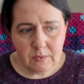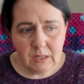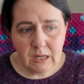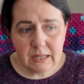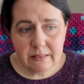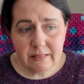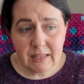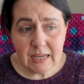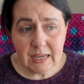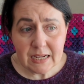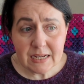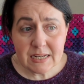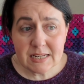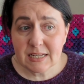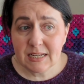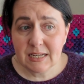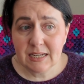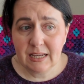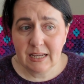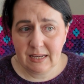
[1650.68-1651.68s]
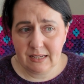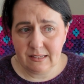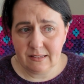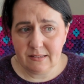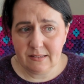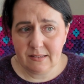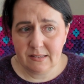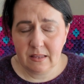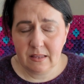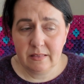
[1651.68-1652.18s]
and the idea
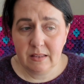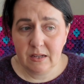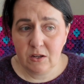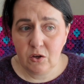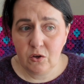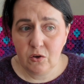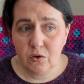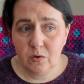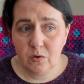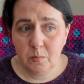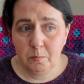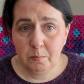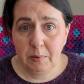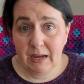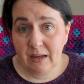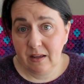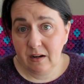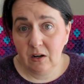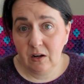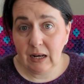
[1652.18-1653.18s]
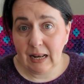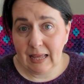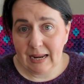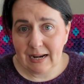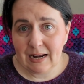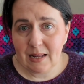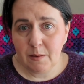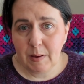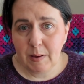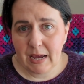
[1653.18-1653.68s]
is that you pick an
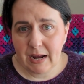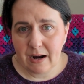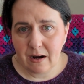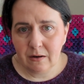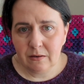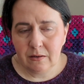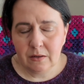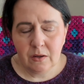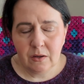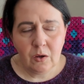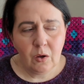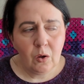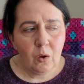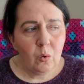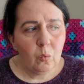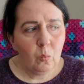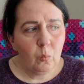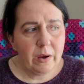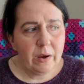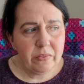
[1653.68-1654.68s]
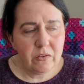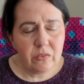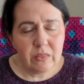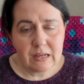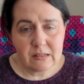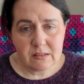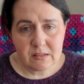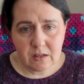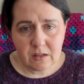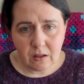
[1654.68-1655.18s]
unlikely pair, whether
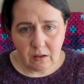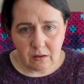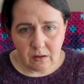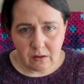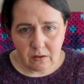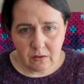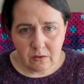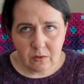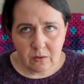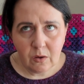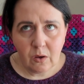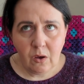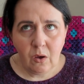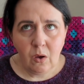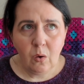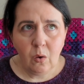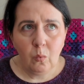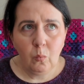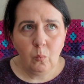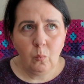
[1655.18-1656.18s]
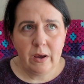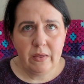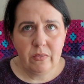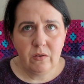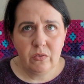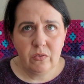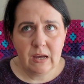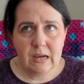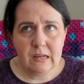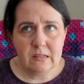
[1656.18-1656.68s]
that's colour,
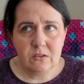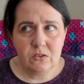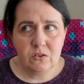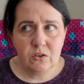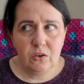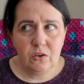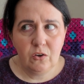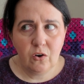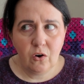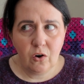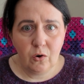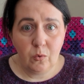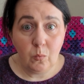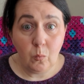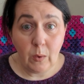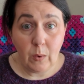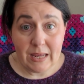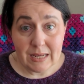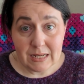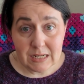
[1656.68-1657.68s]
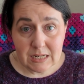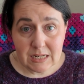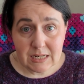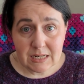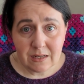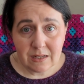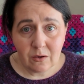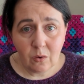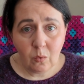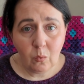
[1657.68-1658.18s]
whether that's yarn
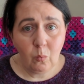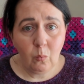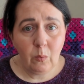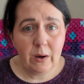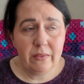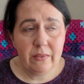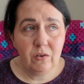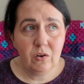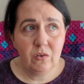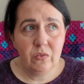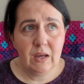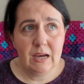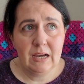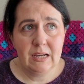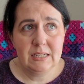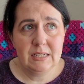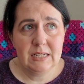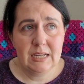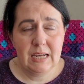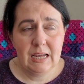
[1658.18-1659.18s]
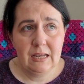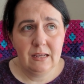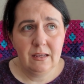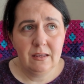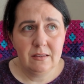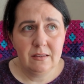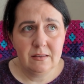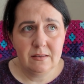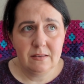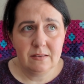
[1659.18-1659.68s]
weight, whether that
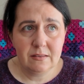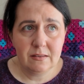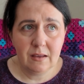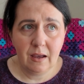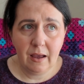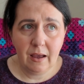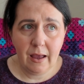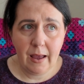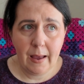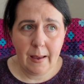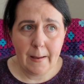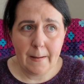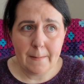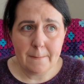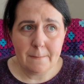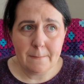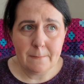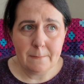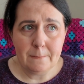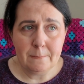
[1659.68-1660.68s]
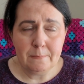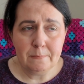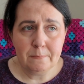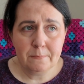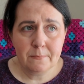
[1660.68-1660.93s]
is the